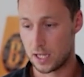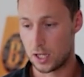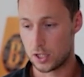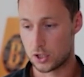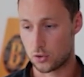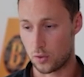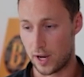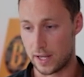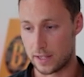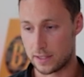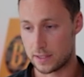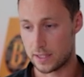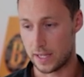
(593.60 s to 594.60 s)

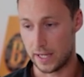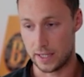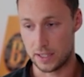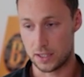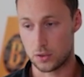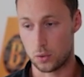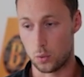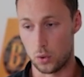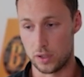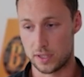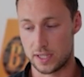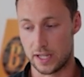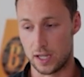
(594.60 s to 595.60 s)
trends, and
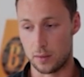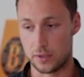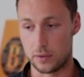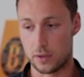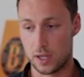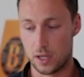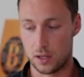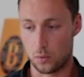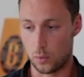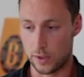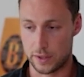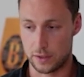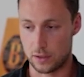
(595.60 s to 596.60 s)
tools to help you
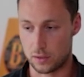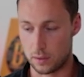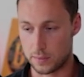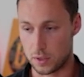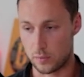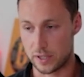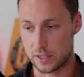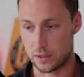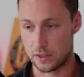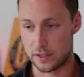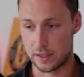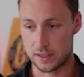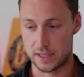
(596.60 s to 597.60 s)
with your crypto research.
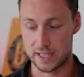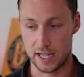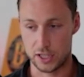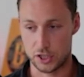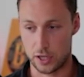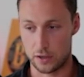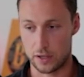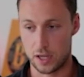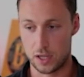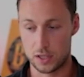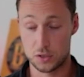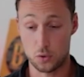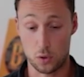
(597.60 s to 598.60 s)
You can see I shared
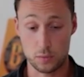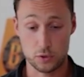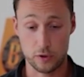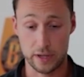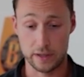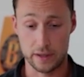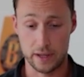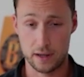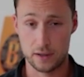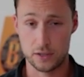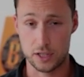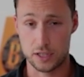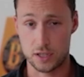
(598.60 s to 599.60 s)
Storm Trade in there
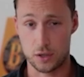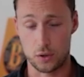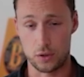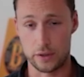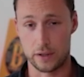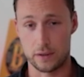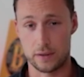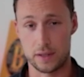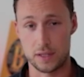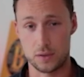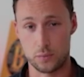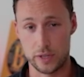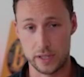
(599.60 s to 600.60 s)
just earlier
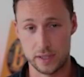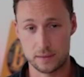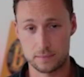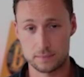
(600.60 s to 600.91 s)
this week.